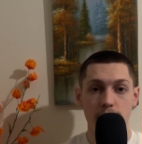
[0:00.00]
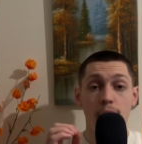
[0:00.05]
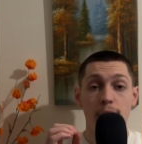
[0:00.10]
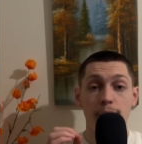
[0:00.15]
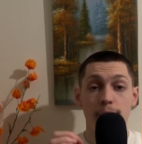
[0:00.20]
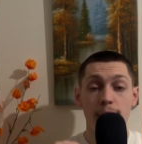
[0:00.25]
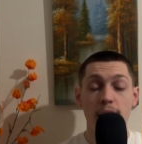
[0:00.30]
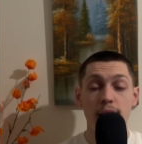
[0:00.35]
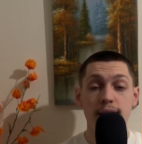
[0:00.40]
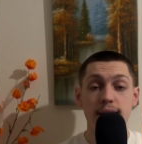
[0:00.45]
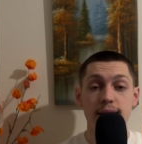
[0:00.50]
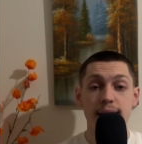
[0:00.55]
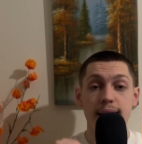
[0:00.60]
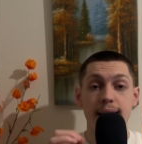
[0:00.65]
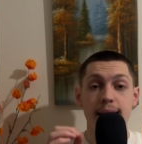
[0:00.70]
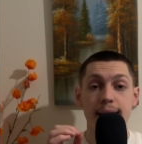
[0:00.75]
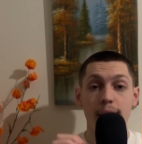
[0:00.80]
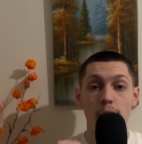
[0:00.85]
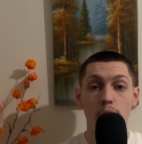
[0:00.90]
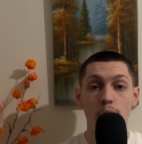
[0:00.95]
Firstly,
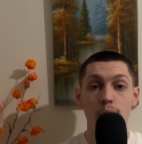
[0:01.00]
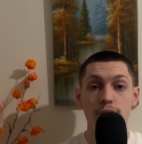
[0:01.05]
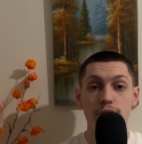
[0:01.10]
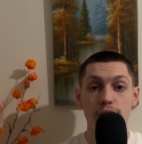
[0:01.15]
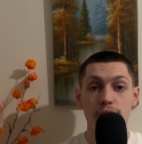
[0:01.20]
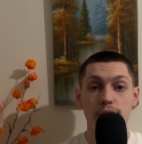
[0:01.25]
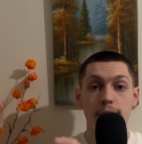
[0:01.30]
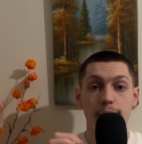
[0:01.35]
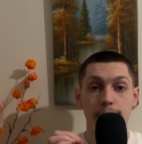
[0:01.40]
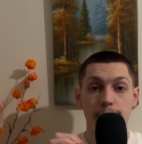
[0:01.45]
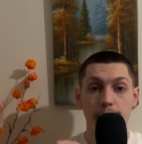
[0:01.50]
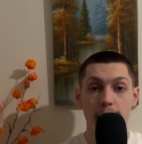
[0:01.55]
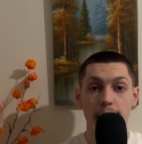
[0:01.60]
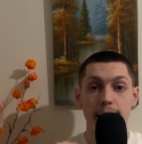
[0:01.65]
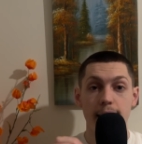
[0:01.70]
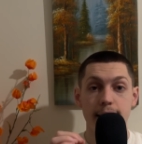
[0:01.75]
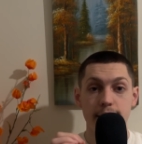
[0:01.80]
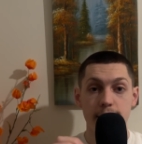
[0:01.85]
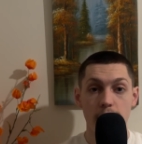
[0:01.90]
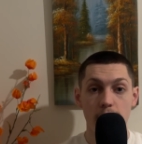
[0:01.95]
he altered the Friday
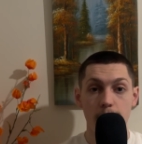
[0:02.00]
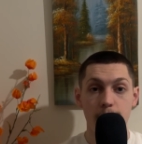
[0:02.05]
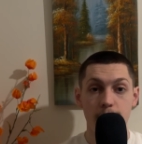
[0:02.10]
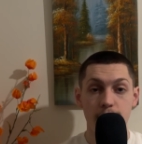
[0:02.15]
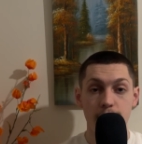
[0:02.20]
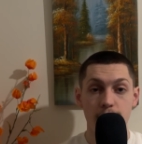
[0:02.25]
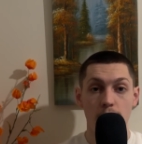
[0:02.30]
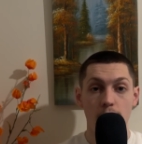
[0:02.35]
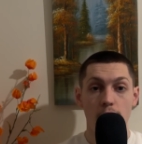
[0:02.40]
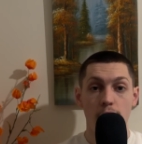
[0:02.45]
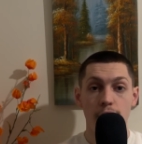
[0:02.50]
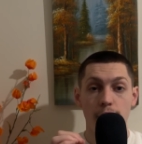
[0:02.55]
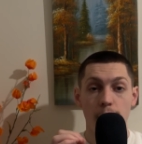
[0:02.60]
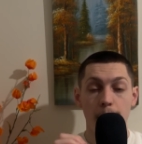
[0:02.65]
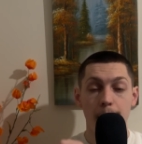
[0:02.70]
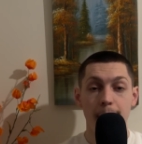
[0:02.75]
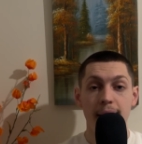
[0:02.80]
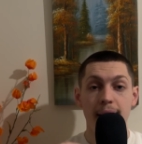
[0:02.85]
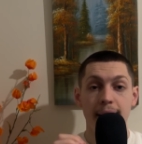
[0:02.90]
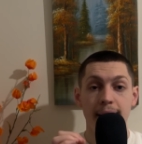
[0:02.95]
sermons from
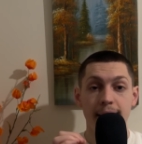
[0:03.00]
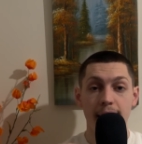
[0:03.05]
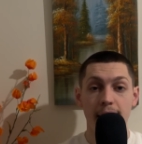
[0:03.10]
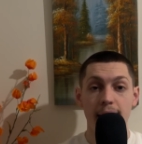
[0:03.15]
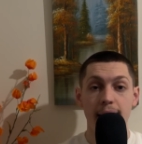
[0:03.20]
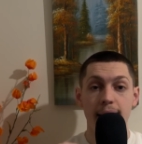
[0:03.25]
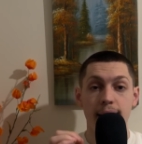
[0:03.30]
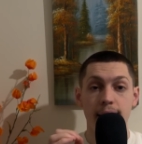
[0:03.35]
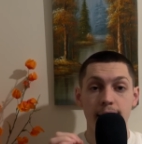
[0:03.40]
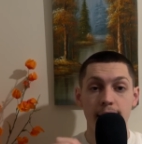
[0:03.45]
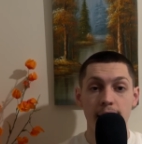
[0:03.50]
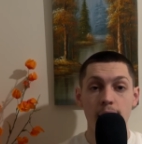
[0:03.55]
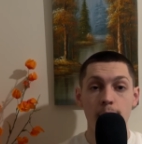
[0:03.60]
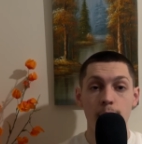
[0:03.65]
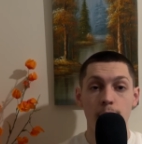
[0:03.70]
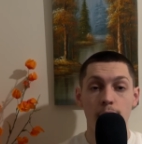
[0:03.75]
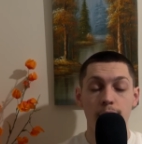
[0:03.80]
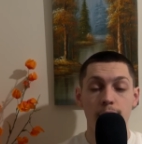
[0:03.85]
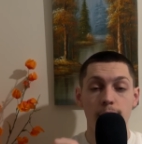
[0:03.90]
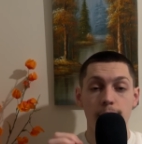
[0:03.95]
being that in the name
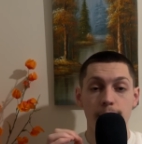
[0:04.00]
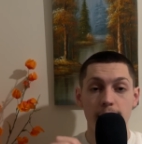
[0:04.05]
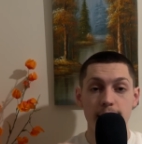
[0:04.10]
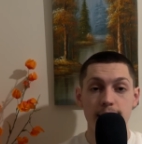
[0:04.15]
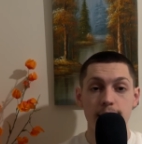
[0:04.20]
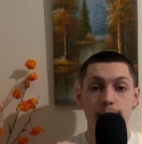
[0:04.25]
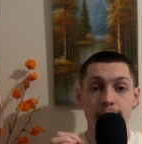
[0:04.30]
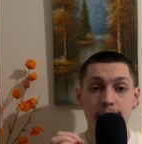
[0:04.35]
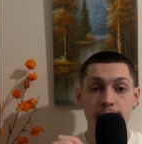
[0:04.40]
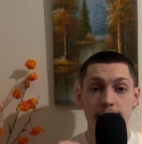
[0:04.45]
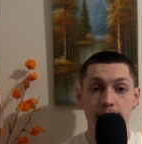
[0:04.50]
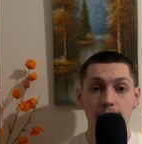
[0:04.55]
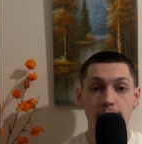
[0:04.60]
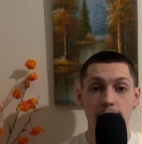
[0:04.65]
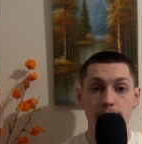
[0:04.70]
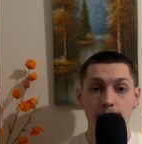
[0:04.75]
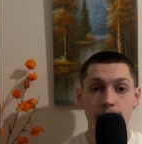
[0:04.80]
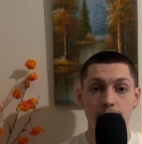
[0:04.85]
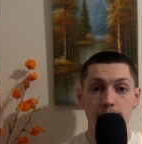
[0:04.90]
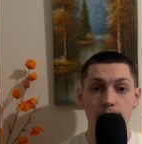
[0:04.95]
of the Fatimid
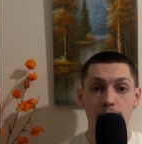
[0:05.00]
Caliph